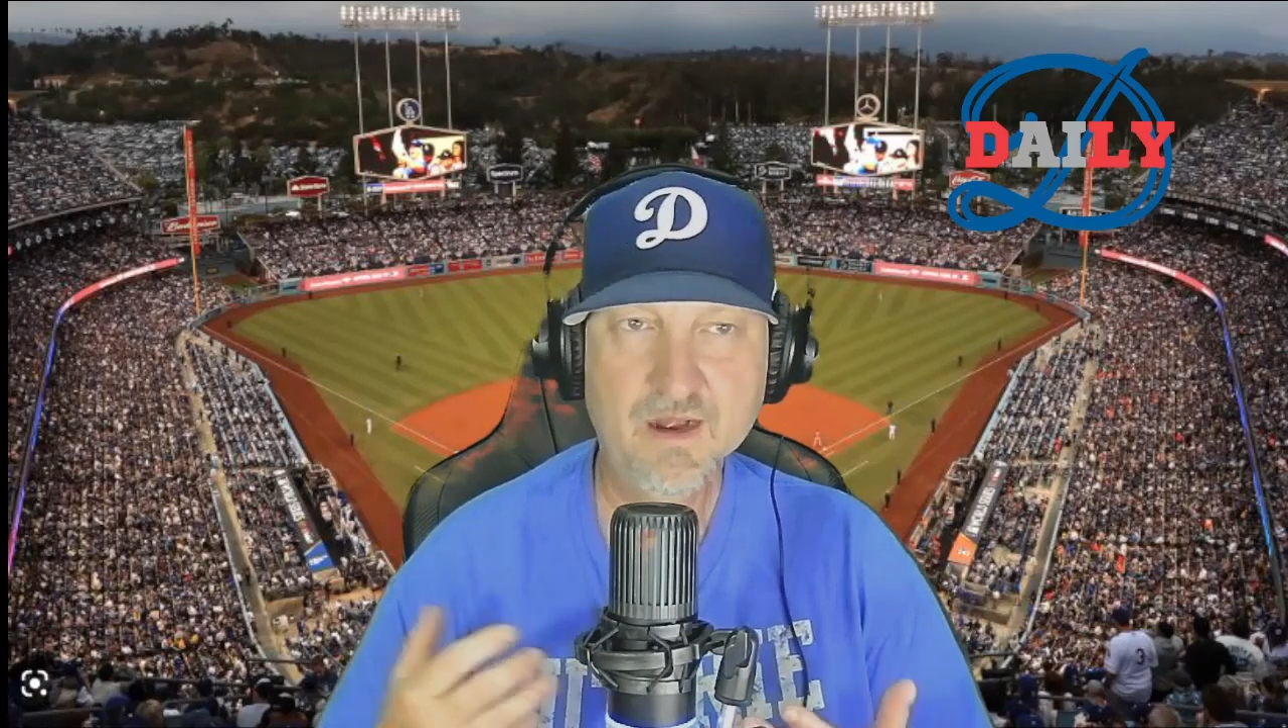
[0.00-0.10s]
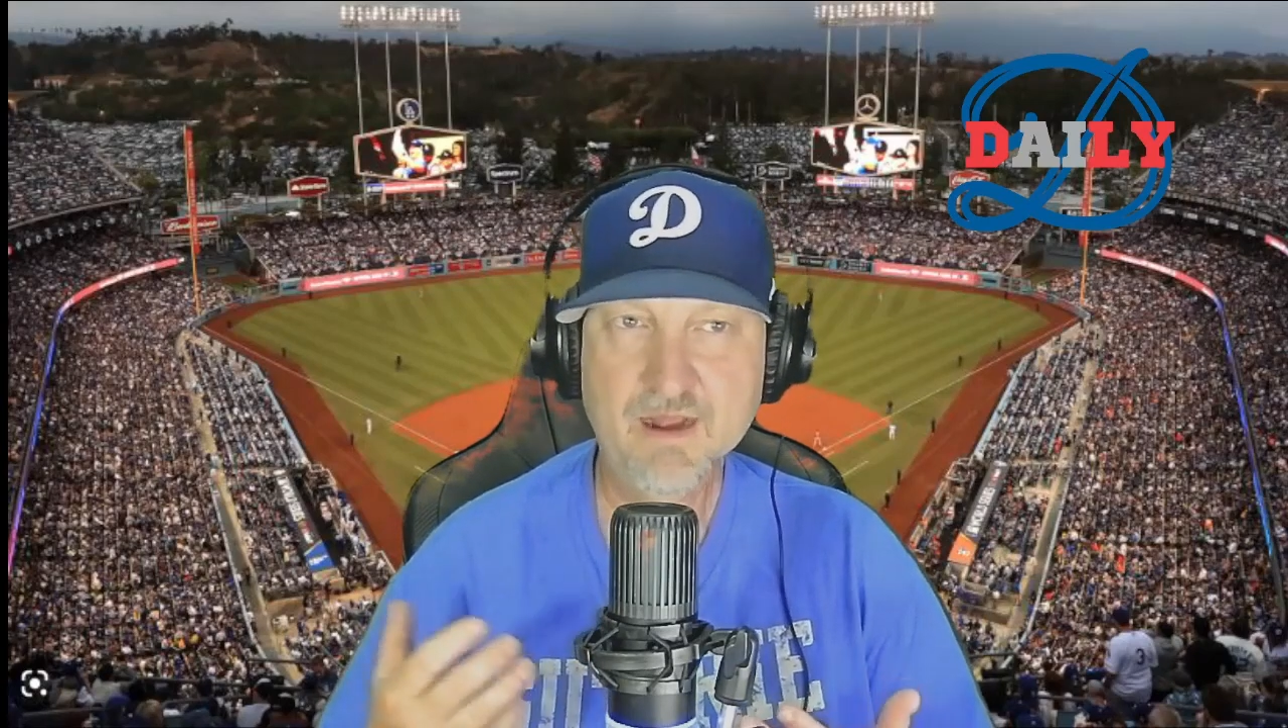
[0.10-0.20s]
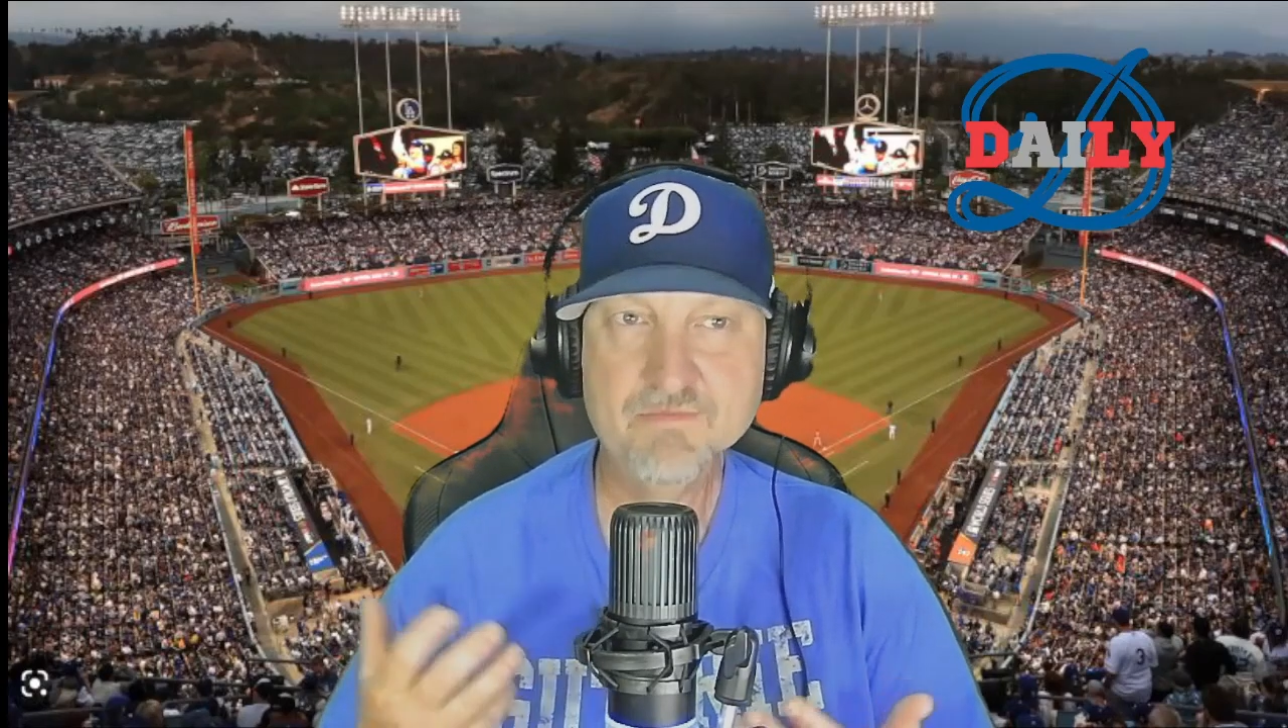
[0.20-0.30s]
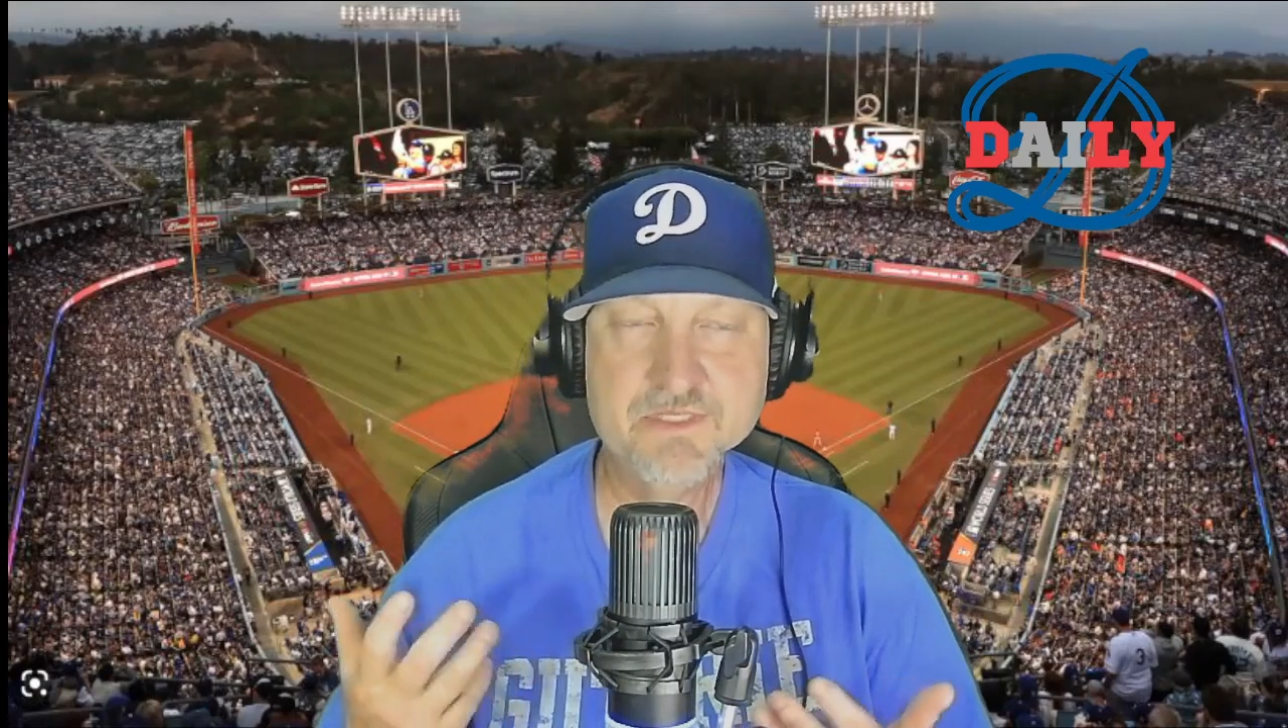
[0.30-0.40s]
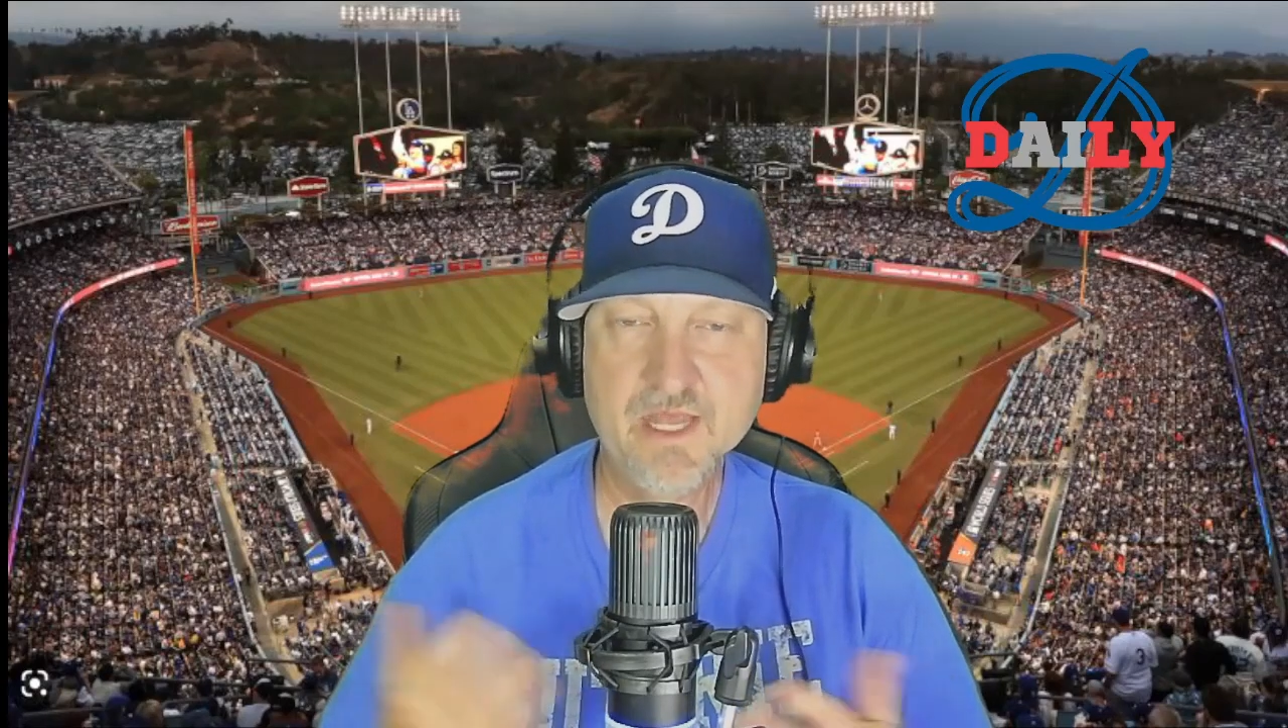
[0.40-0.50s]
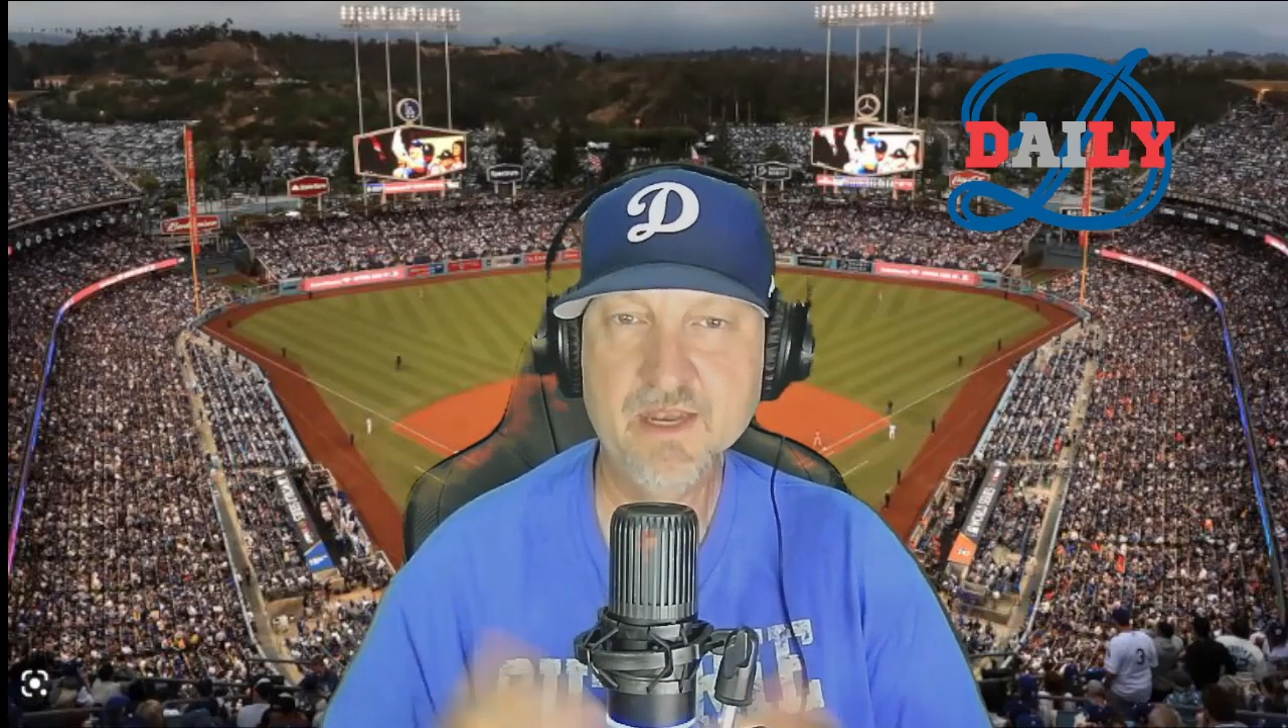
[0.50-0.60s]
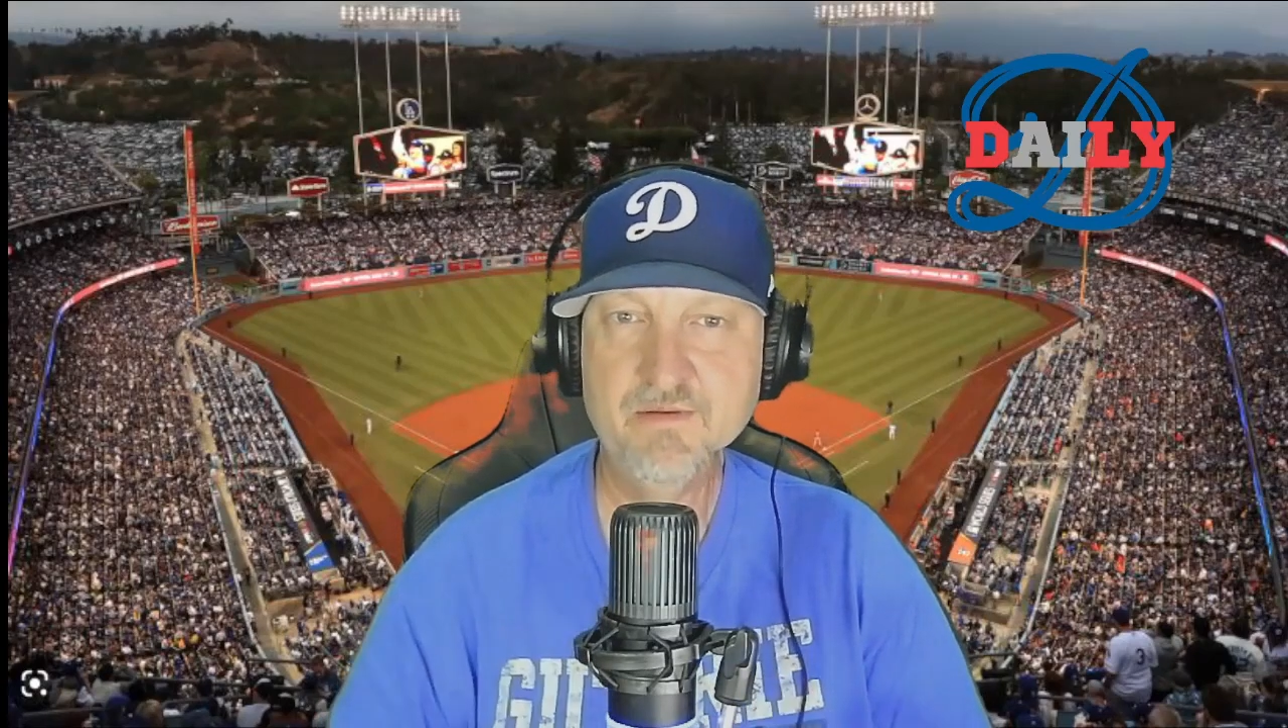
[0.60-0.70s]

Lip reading: I've said